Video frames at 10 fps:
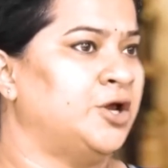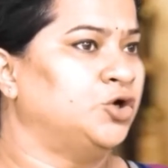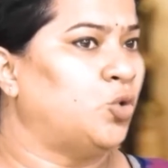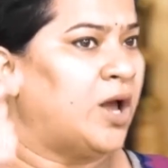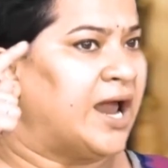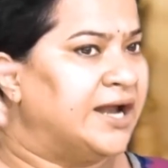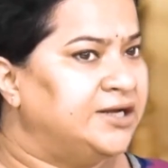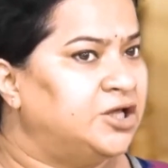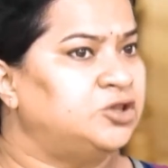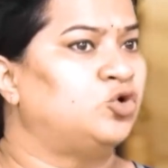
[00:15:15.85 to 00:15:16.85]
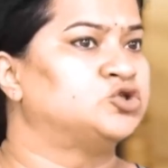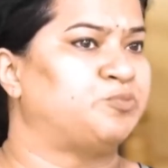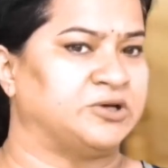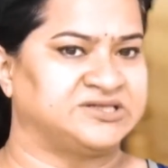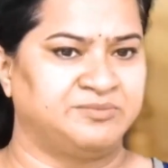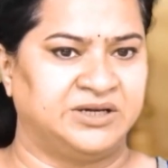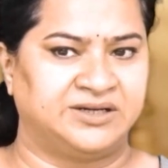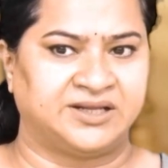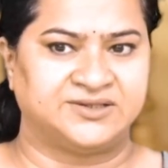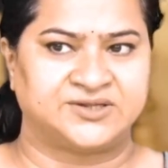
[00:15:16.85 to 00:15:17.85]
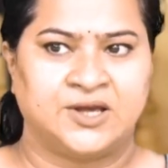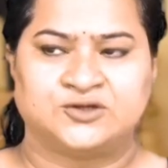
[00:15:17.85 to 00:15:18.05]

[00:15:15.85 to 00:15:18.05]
to handle those possibilities.